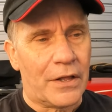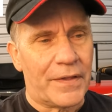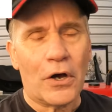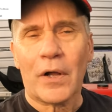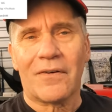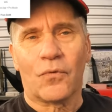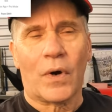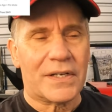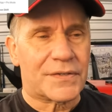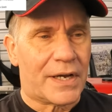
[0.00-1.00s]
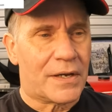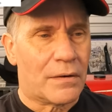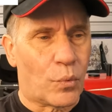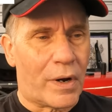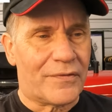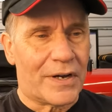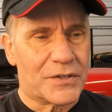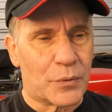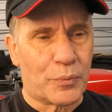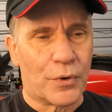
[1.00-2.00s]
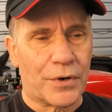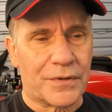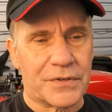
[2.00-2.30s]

They all have Wi-Fi support.